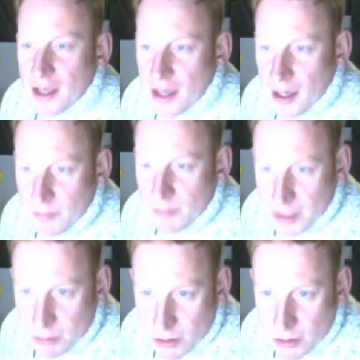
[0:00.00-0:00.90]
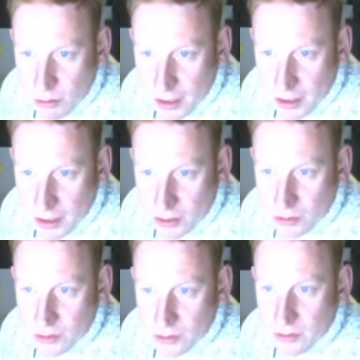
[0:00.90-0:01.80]
This was quite a
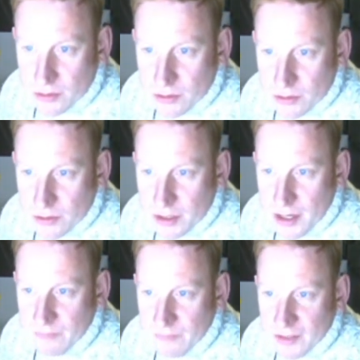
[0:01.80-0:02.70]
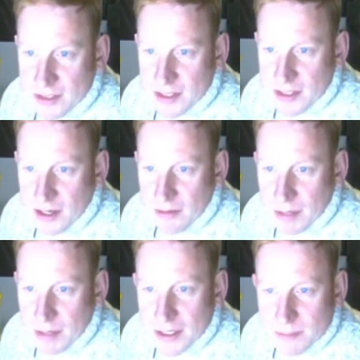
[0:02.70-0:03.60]
good VCR. It
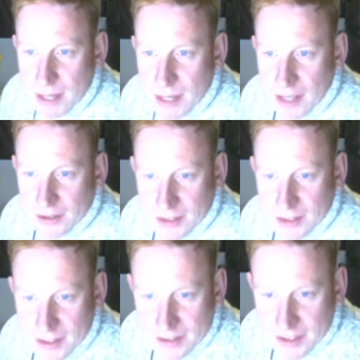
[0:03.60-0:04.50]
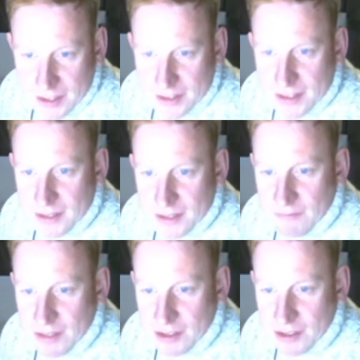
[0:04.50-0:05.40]
plays PAL and NTSC
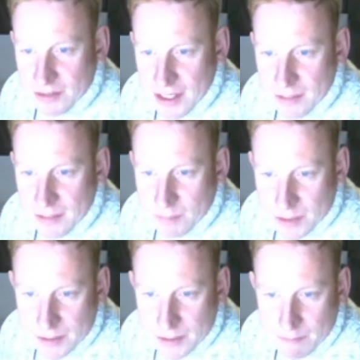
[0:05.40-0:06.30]
videotapes.